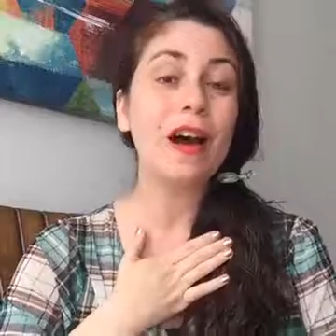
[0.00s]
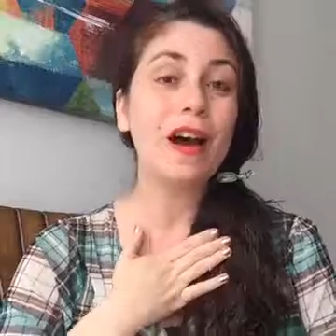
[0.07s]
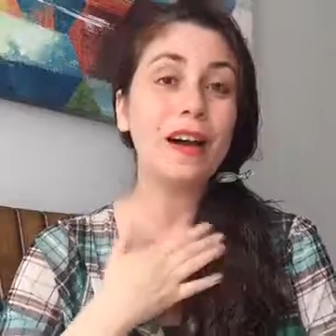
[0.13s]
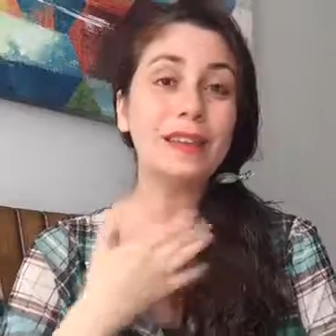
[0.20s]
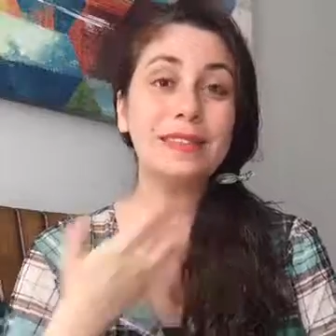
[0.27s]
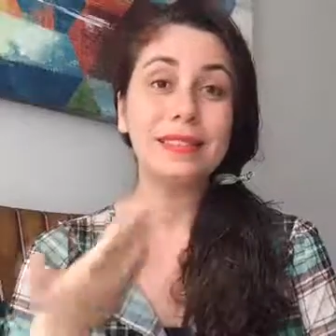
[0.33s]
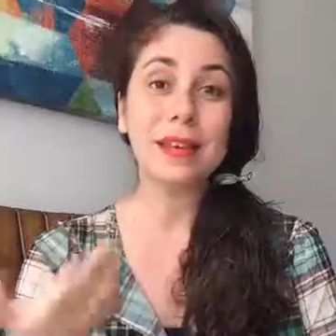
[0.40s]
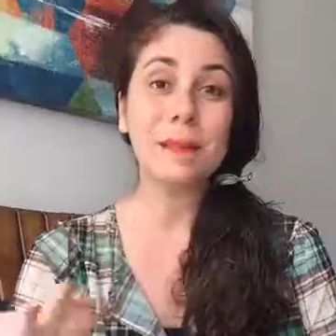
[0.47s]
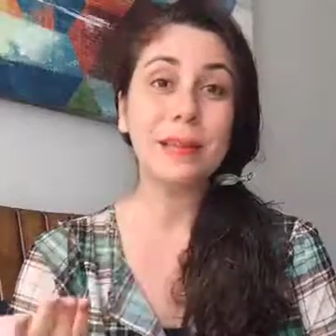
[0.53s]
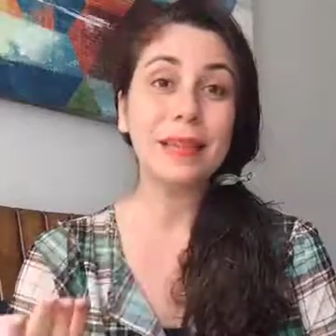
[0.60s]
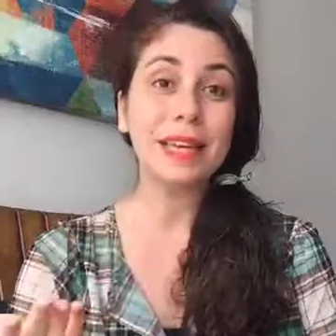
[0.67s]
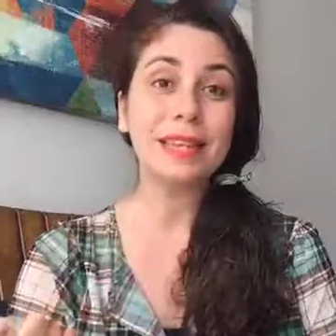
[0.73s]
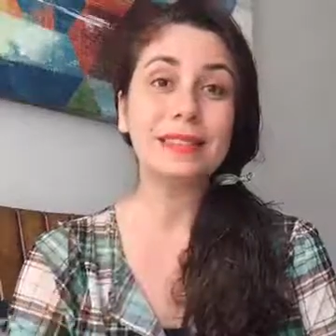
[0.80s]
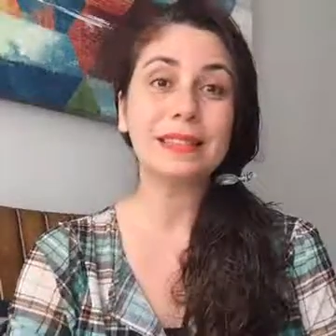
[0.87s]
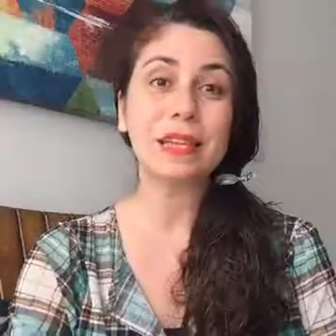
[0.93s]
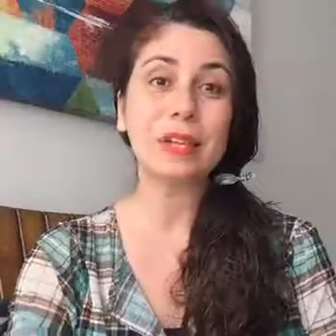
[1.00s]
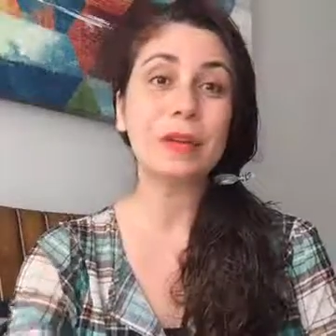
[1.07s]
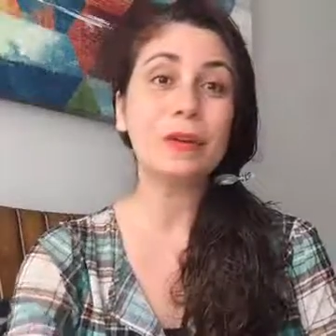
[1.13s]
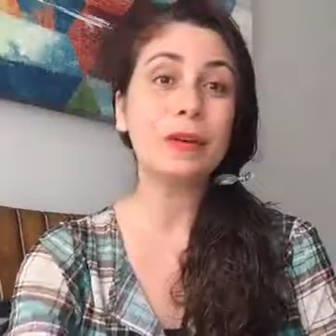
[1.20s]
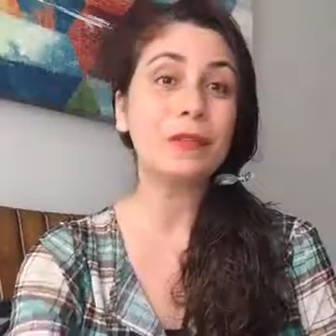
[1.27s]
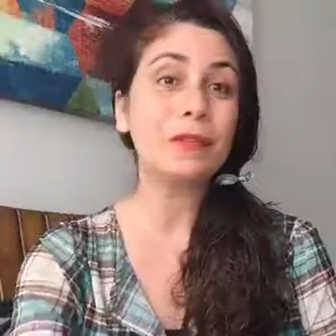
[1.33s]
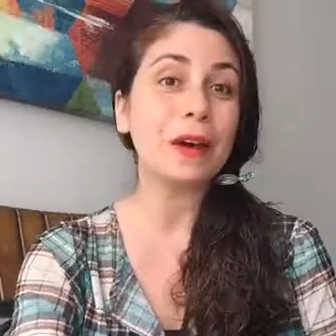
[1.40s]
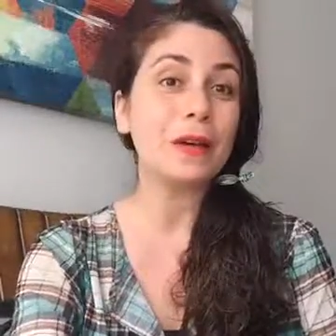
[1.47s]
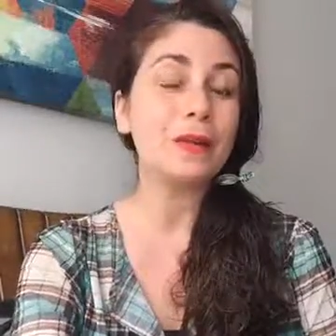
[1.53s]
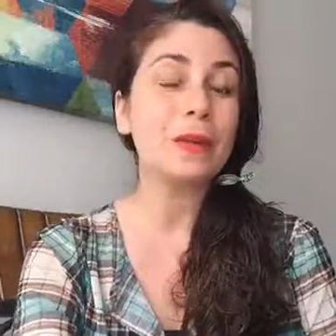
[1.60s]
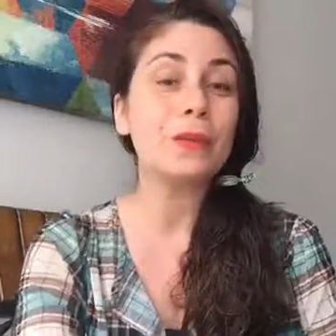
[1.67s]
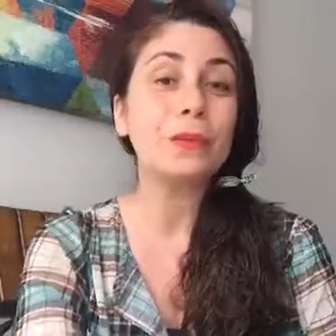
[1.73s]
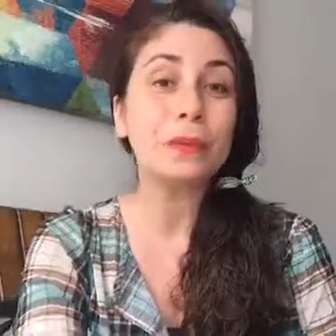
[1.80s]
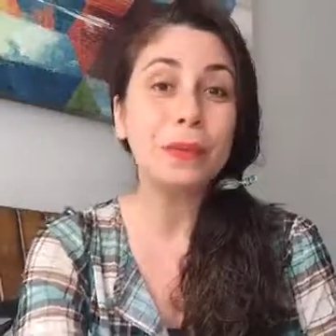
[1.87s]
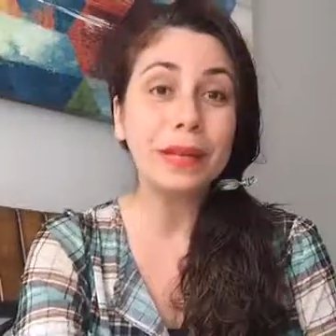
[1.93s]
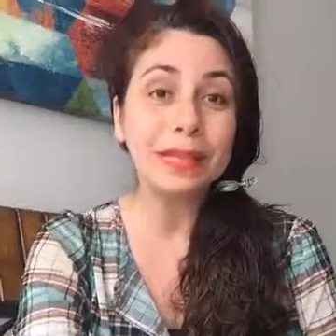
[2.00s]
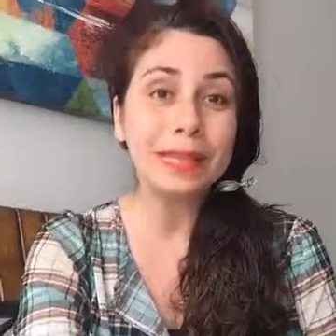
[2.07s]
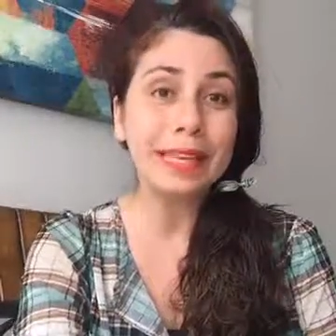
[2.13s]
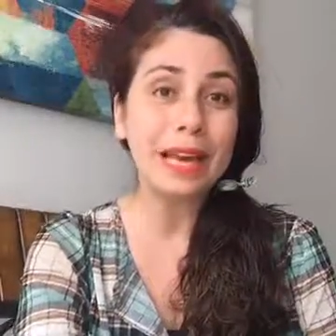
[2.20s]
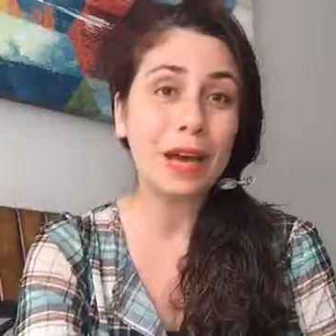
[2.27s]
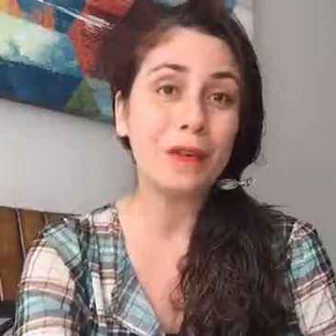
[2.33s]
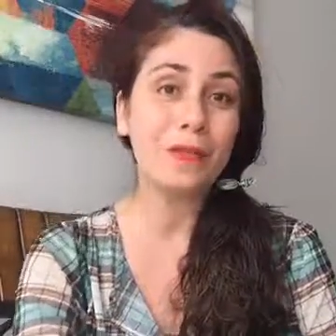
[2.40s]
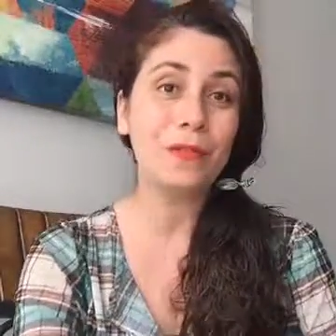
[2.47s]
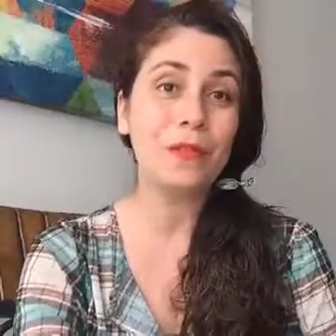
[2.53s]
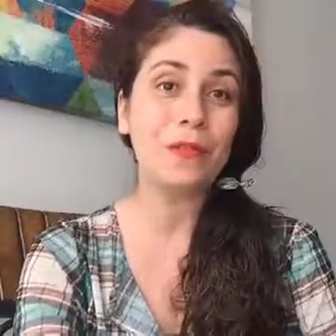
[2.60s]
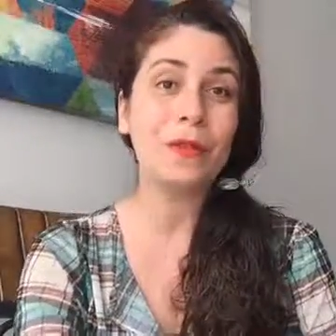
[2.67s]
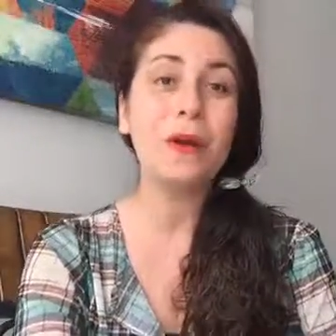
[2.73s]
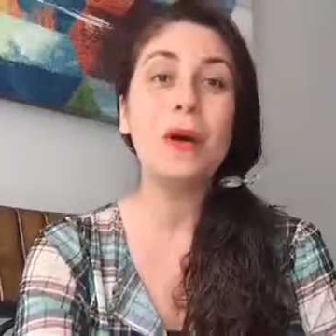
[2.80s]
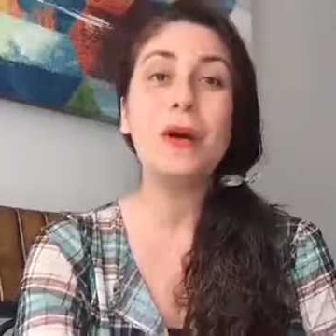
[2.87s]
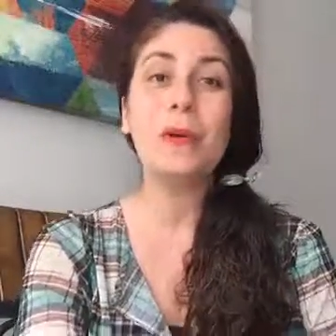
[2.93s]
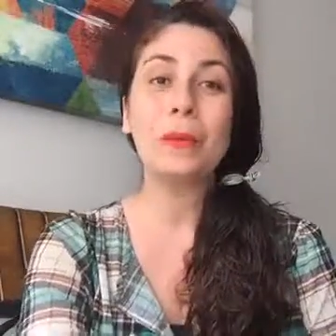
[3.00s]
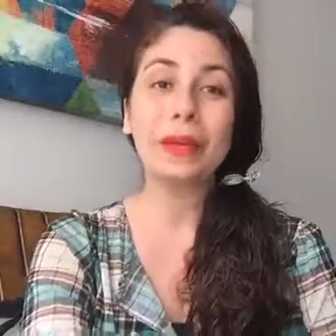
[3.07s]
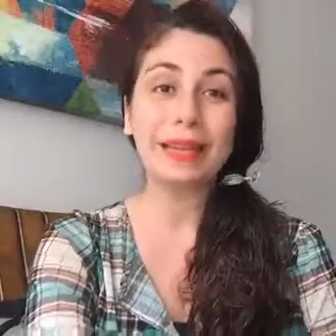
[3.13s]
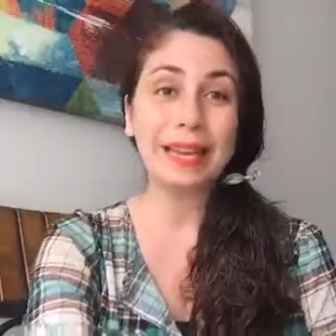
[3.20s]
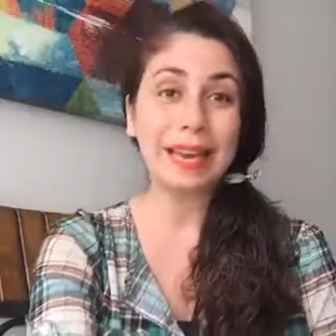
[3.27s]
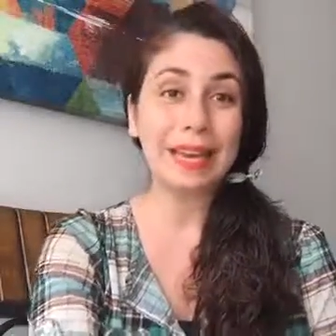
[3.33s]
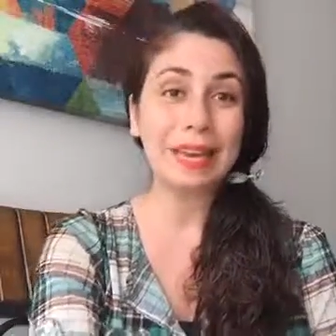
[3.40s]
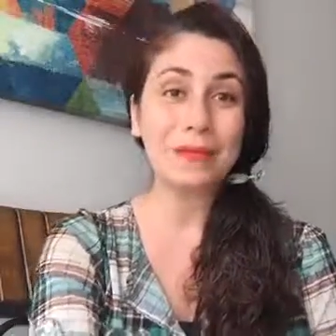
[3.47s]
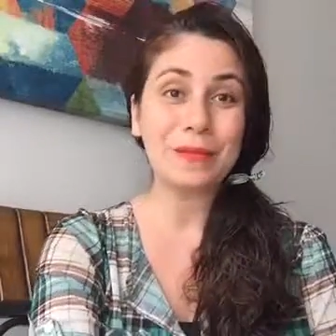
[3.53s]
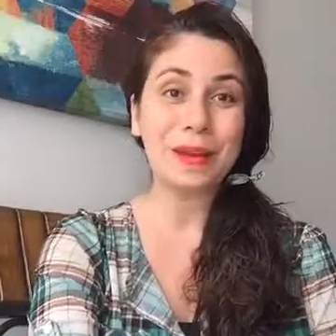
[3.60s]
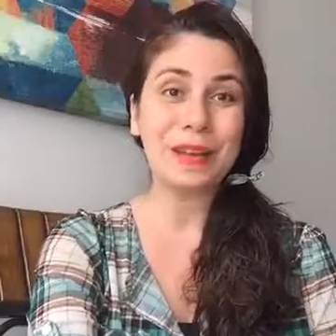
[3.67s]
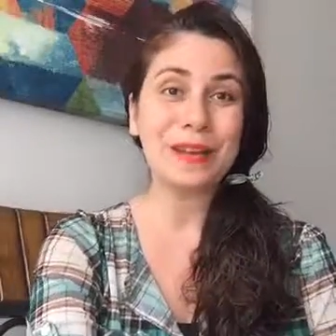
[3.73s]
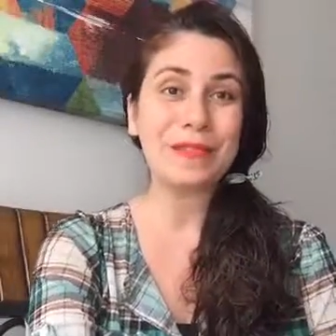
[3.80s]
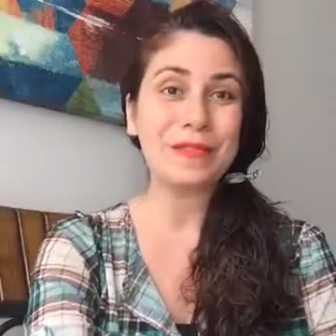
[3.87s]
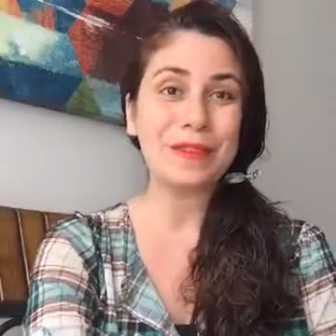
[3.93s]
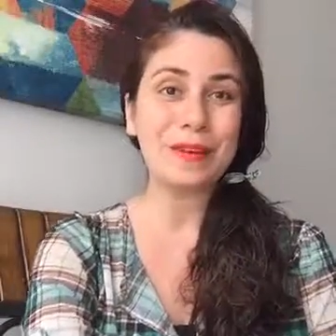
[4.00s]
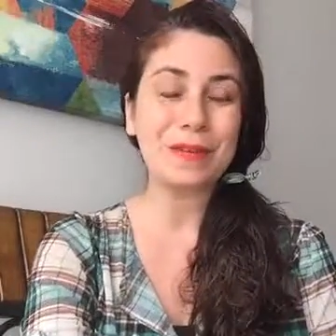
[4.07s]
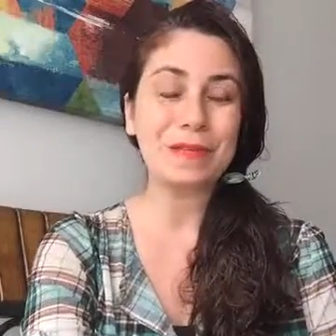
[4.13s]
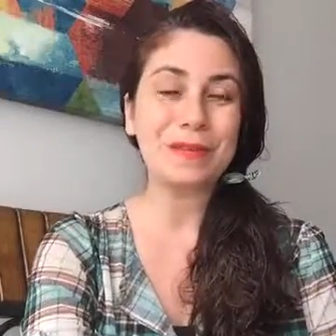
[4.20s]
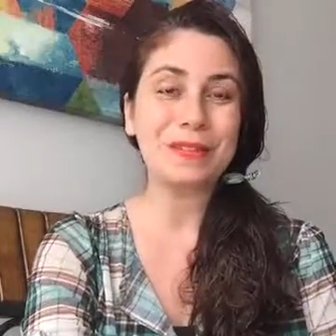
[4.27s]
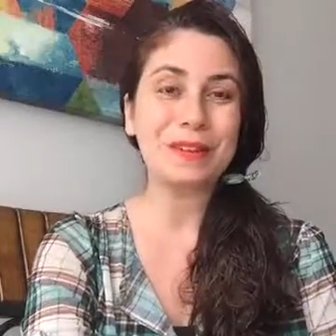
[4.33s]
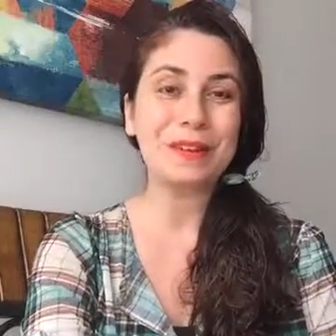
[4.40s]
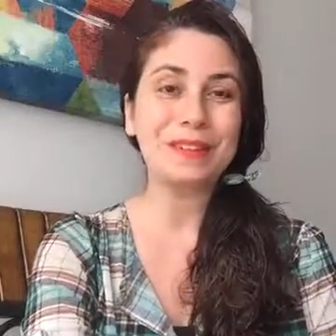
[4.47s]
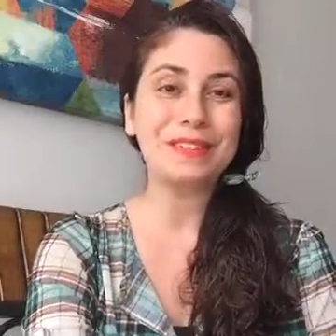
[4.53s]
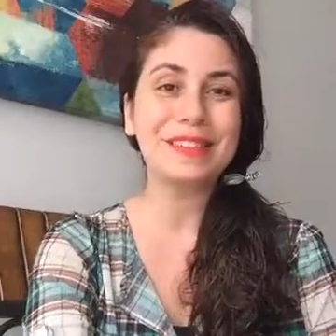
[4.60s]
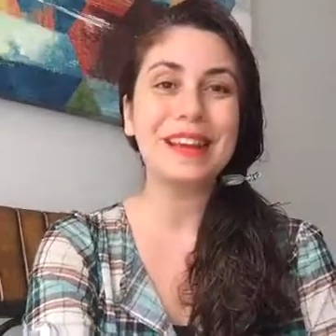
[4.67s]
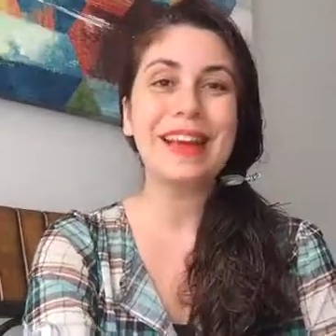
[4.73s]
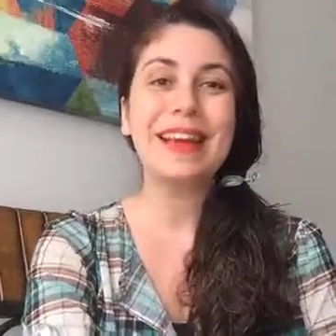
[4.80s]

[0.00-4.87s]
on some things that you have found really helpful when getting ready for your massage?